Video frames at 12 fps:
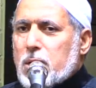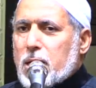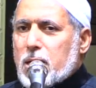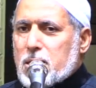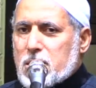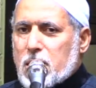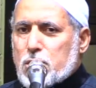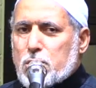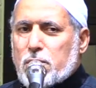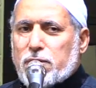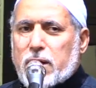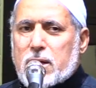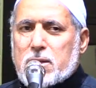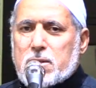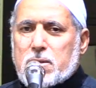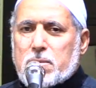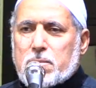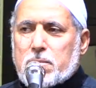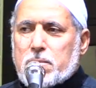Can I see a show of hands?